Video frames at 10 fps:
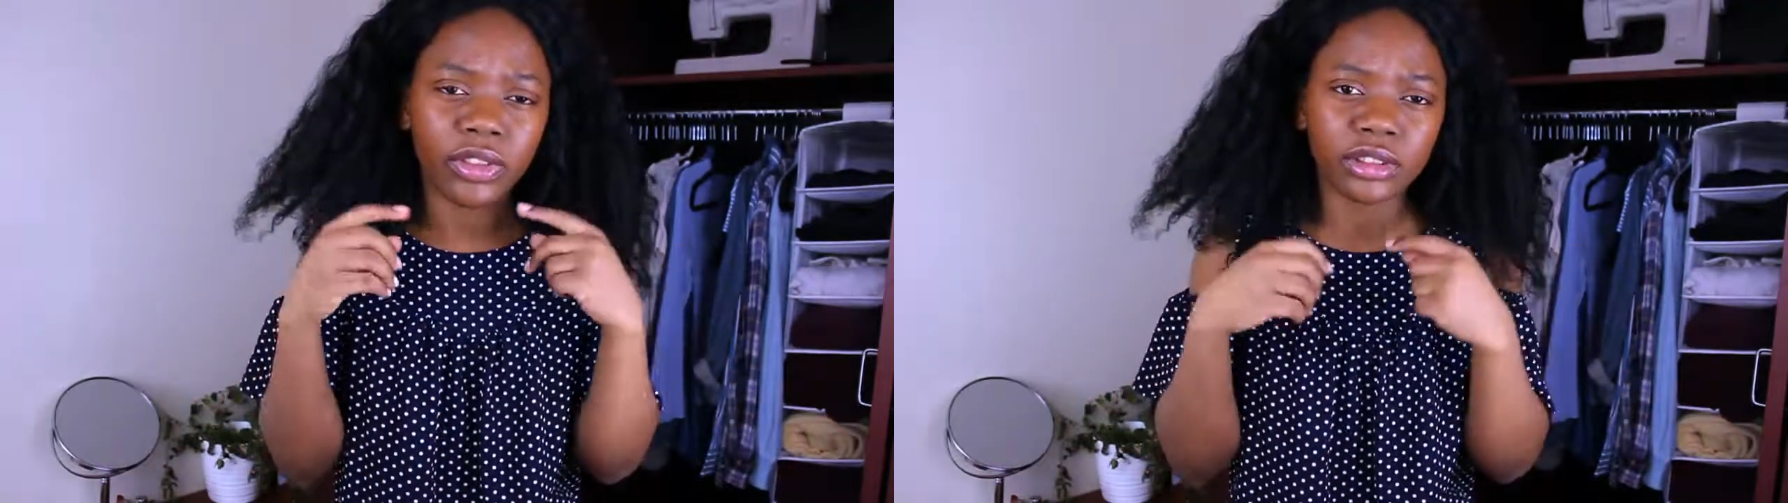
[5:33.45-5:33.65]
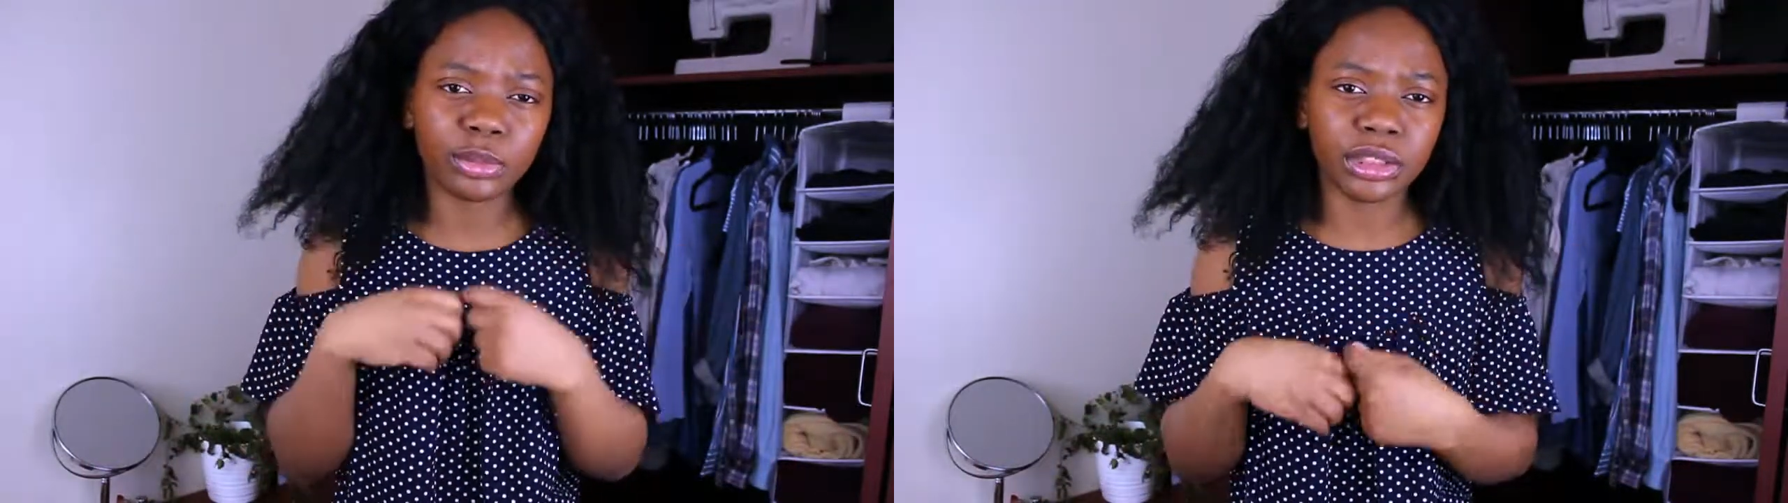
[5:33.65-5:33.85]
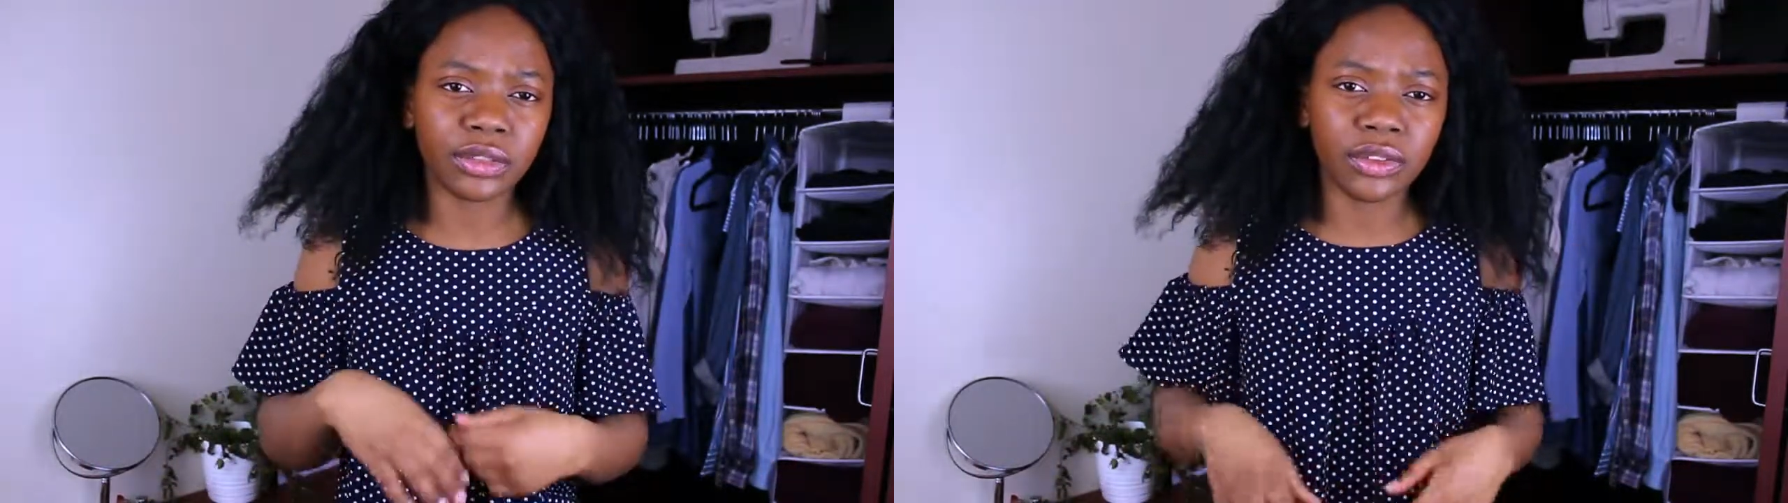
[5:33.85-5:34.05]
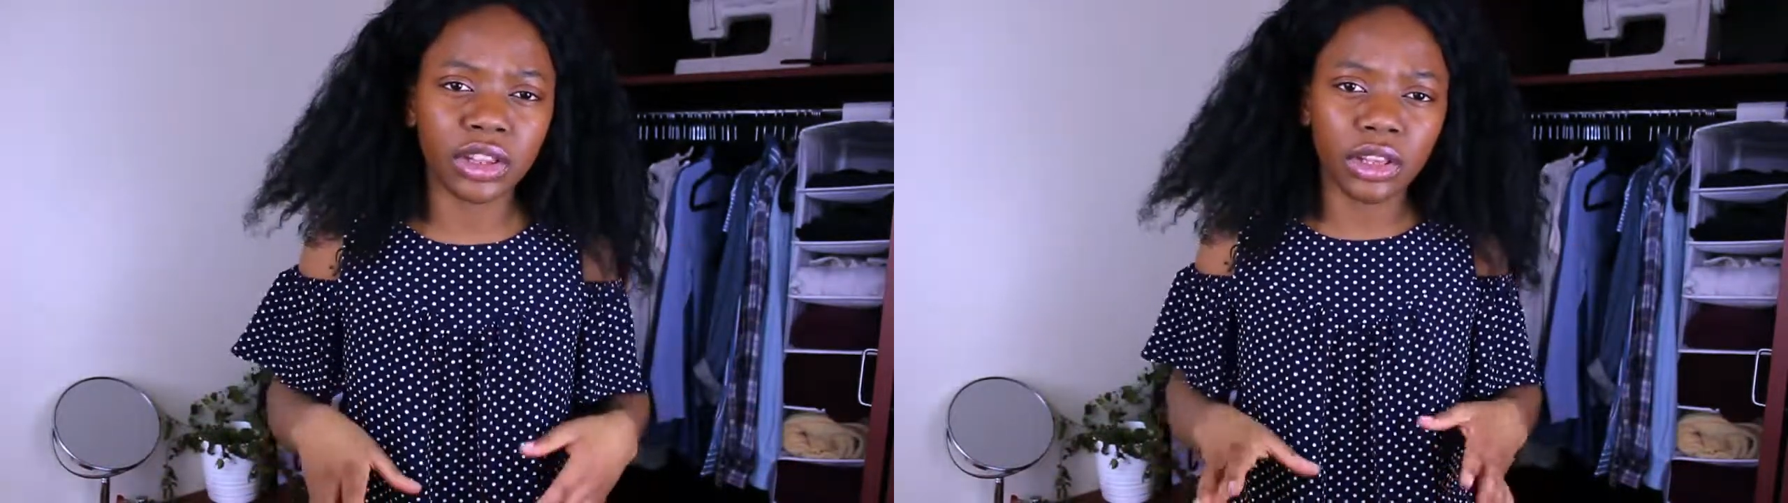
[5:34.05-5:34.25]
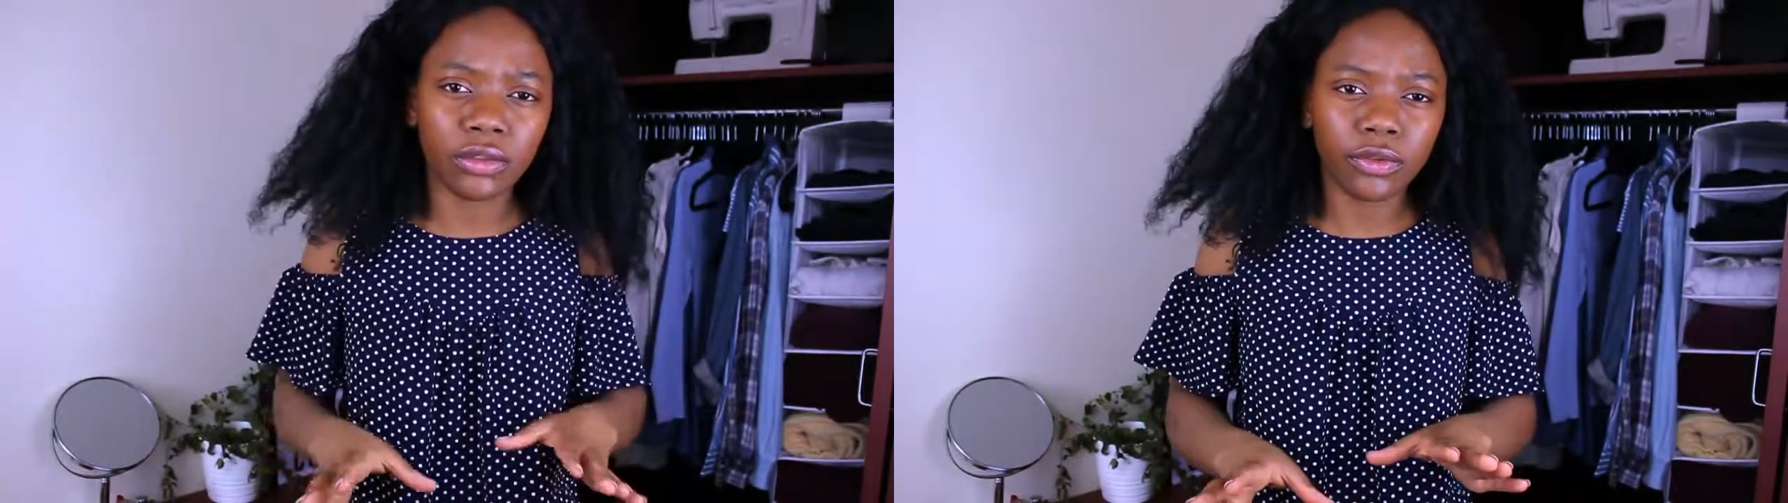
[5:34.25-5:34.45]

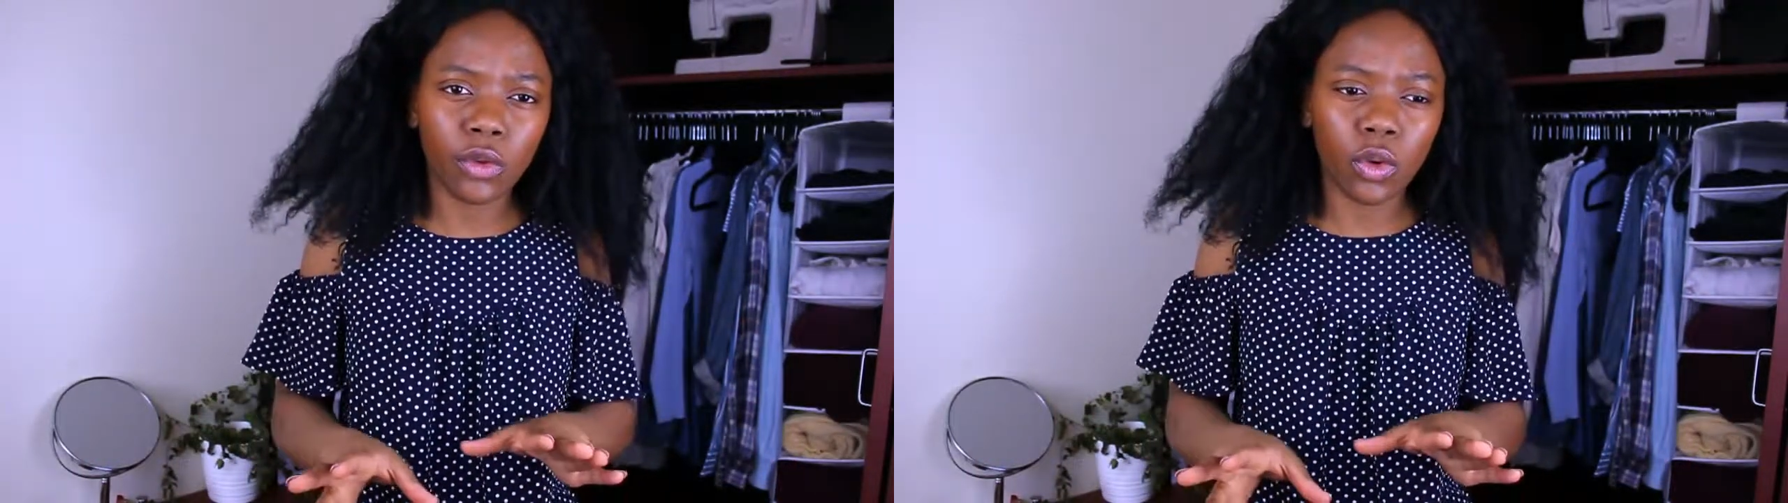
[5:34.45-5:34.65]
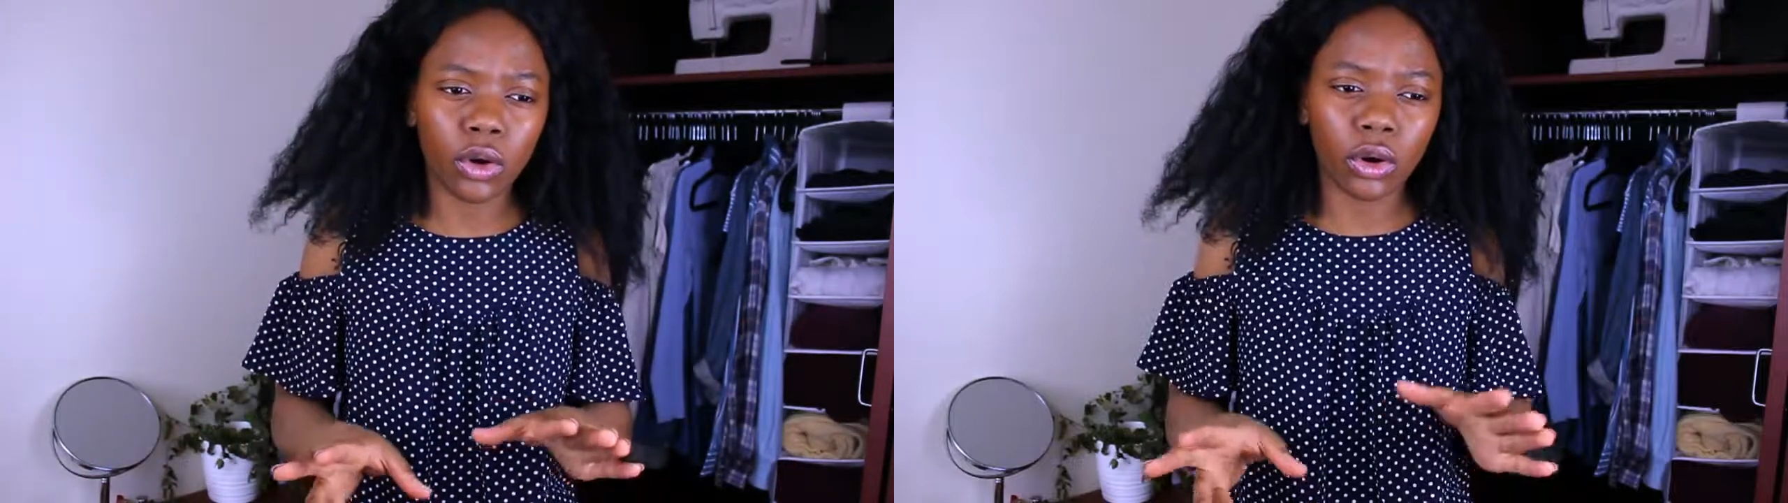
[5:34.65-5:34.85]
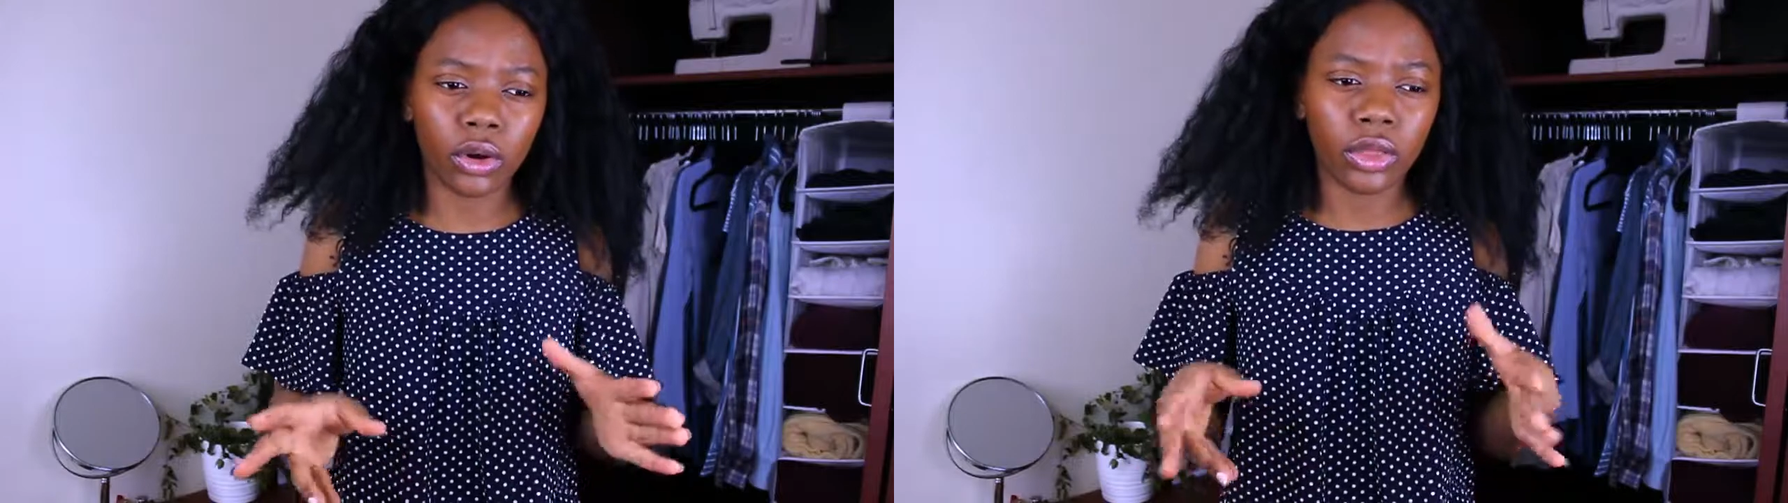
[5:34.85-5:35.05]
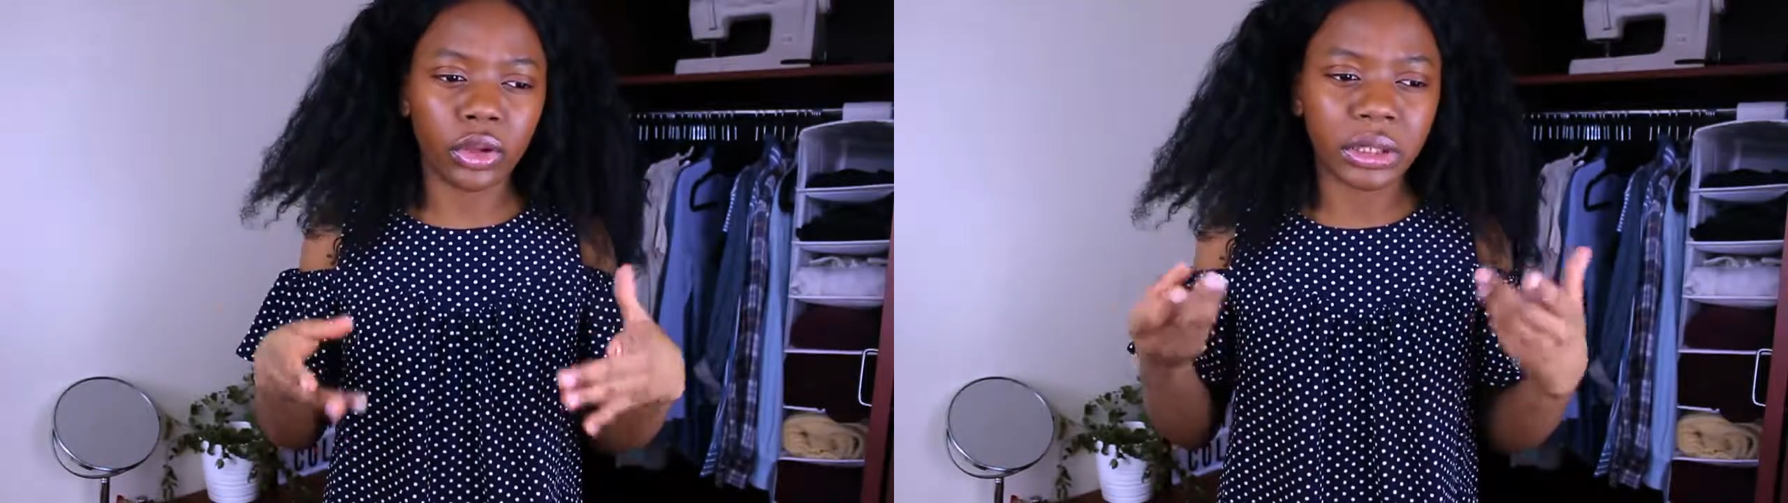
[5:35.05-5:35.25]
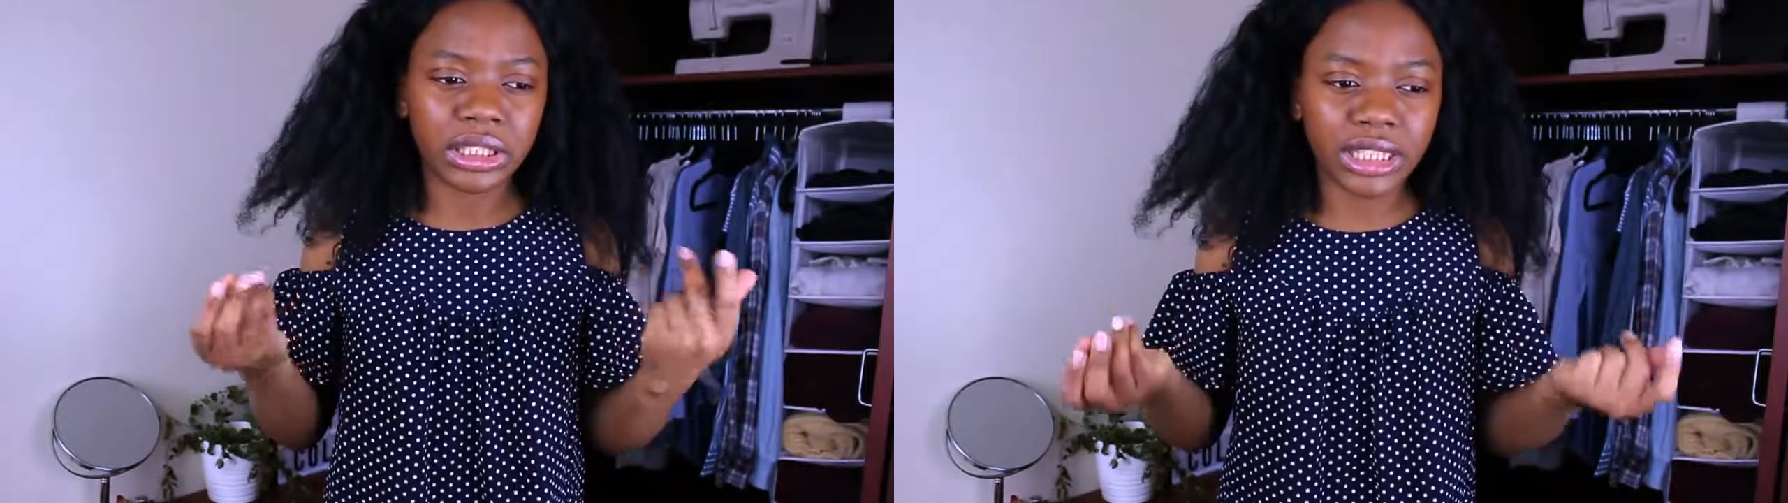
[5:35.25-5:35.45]
specifically for
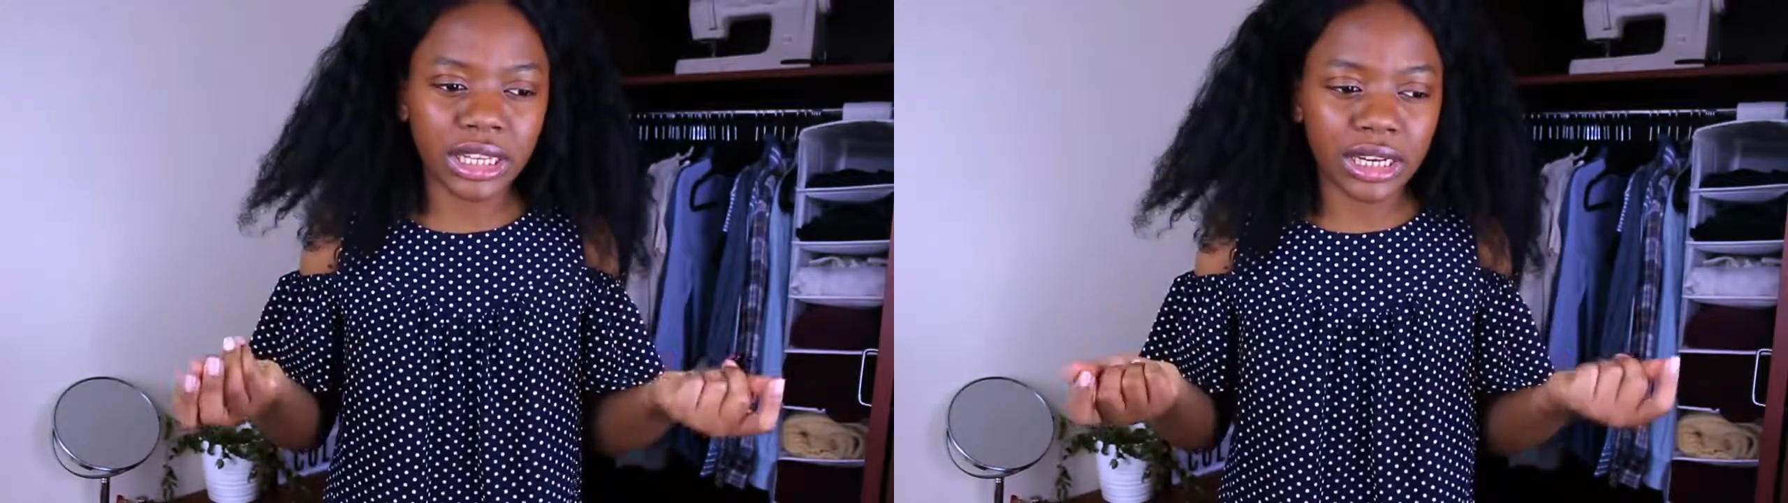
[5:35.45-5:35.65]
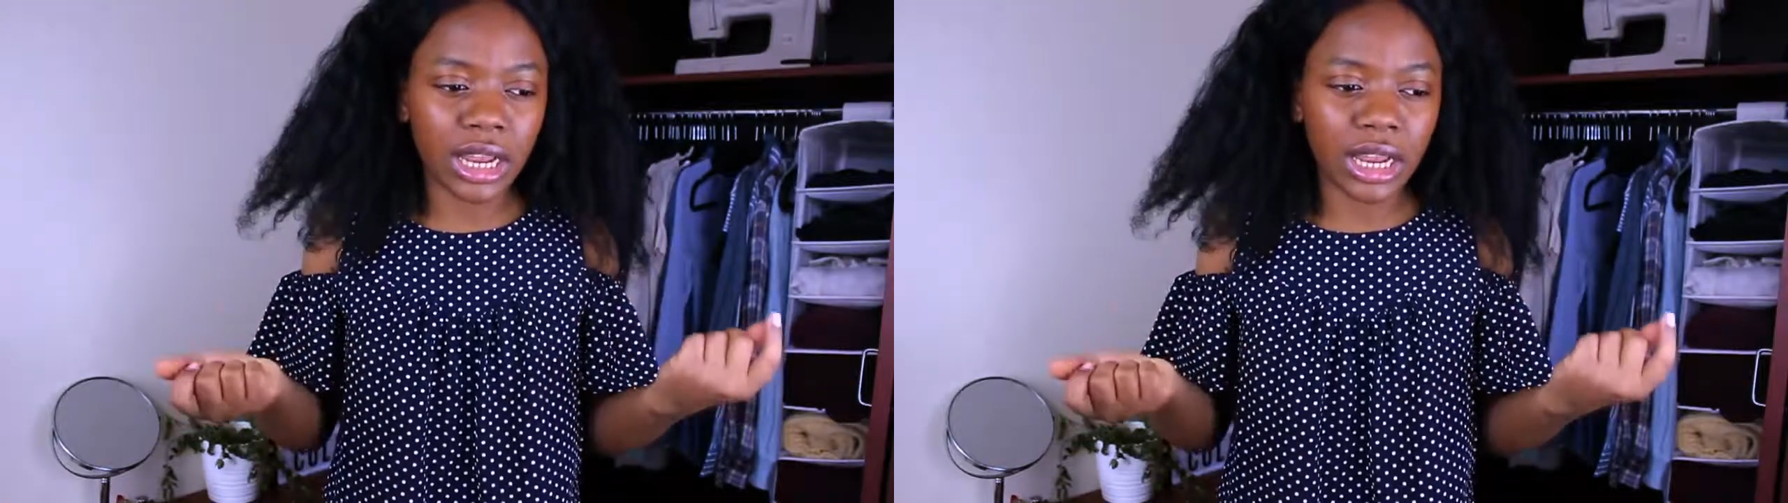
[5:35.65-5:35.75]
their skin.